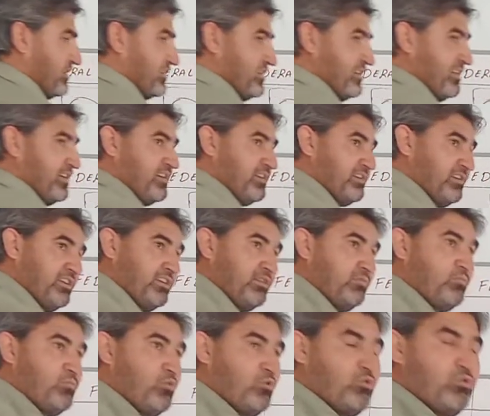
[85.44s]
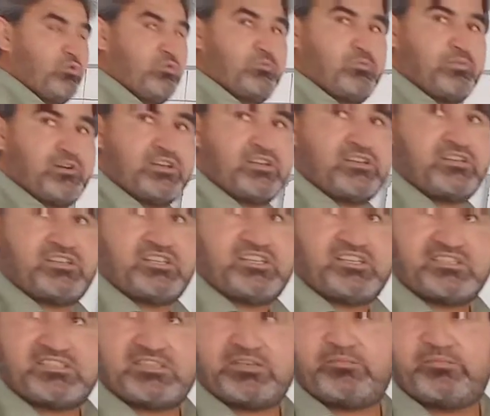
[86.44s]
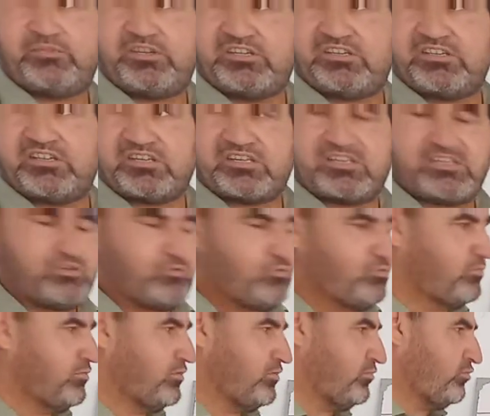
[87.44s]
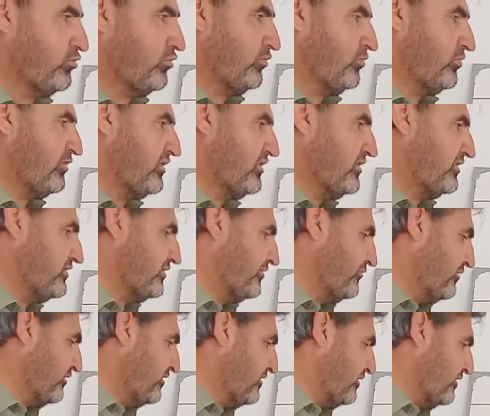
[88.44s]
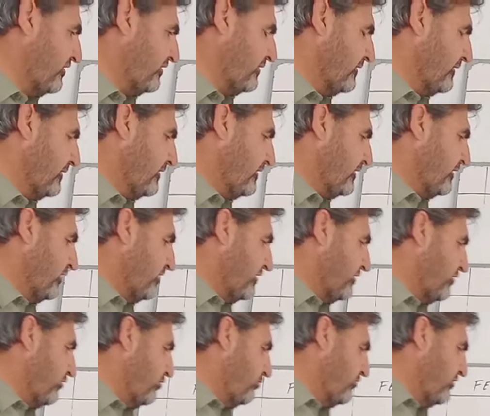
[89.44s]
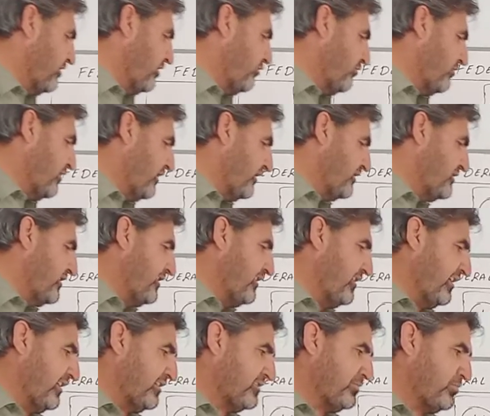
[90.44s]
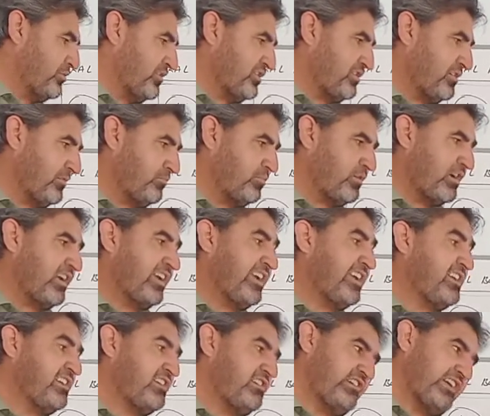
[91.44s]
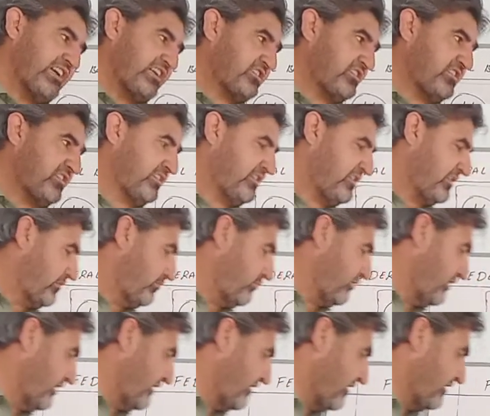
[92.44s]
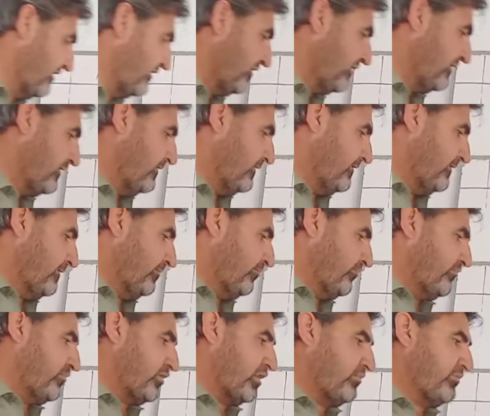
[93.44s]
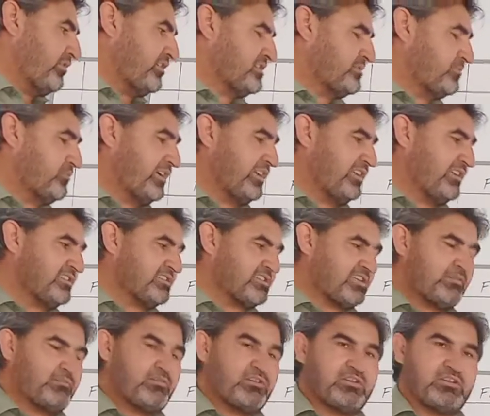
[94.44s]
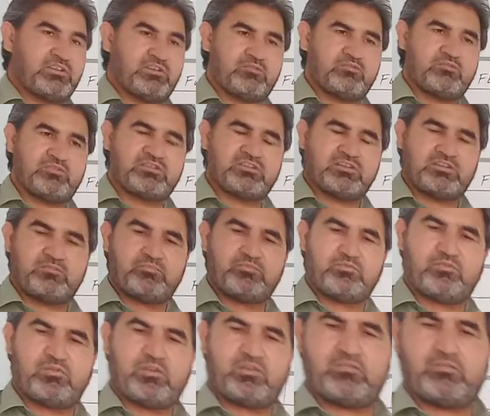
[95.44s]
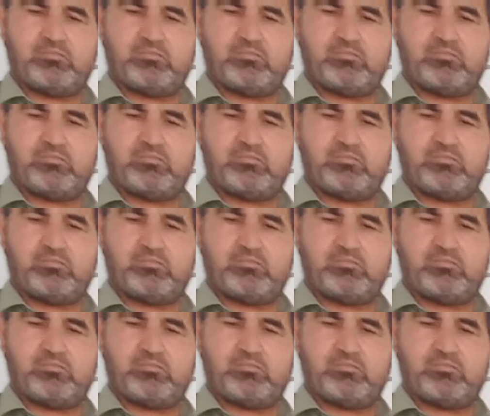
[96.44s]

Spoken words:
taken in mole per decimeter cube or mole per decimeter cube. Now Kc expression for any reaction can be written from its balanced chemical equation. If you have a